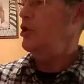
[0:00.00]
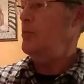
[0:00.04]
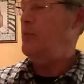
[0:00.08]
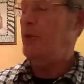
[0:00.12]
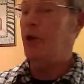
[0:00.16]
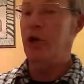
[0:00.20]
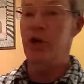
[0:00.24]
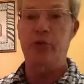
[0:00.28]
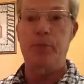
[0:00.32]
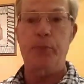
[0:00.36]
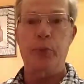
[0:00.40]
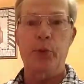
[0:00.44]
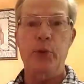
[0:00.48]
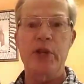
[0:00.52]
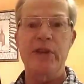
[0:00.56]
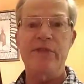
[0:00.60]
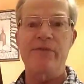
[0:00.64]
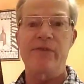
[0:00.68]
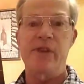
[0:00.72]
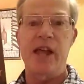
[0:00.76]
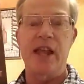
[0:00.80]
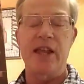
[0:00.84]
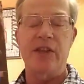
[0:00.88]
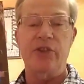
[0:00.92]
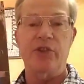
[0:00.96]
the Byrds
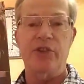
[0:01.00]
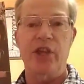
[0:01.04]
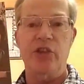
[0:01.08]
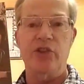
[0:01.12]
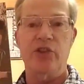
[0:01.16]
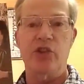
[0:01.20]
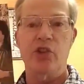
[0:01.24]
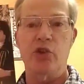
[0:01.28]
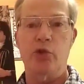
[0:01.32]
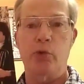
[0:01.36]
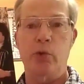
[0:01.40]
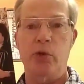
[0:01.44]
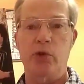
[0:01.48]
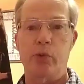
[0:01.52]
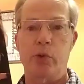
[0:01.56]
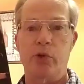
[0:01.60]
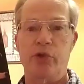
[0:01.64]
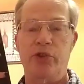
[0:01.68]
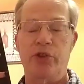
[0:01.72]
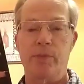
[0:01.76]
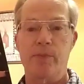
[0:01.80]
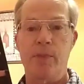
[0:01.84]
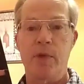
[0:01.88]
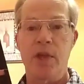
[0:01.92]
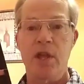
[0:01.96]
Preflyte sessions, which
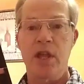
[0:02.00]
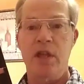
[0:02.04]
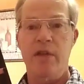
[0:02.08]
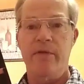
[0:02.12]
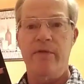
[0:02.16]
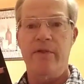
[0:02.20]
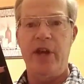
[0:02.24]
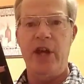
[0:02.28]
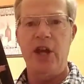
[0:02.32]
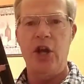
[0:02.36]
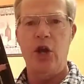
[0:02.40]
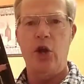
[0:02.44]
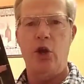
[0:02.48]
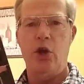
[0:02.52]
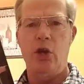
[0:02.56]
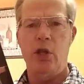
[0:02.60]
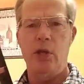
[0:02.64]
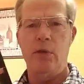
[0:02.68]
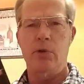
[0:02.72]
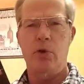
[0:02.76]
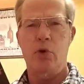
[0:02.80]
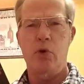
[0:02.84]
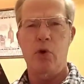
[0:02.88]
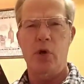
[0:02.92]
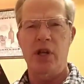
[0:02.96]
were some very
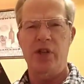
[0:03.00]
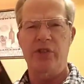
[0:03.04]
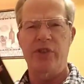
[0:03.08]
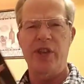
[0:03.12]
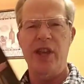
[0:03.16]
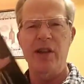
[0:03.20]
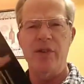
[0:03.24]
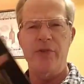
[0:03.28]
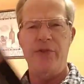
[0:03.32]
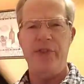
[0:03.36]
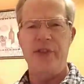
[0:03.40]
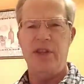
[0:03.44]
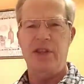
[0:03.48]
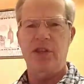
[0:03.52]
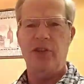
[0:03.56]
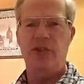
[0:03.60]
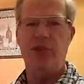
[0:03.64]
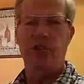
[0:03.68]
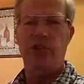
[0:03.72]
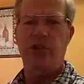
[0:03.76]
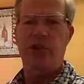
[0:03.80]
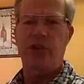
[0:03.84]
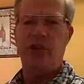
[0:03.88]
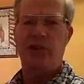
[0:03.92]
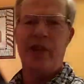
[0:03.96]
early recordings. I don't think
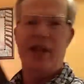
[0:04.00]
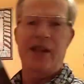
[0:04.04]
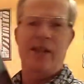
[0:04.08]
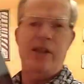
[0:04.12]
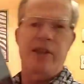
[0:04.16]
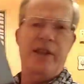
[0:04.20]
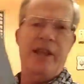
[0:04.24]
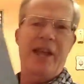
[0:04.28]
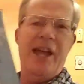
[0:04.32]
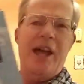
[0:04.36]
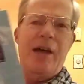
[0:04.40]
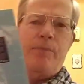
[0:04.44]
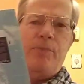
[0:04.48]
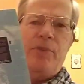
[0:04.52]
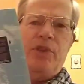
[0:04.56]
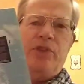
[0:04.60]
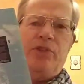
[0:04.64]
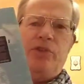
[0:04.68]
this is exactly the album.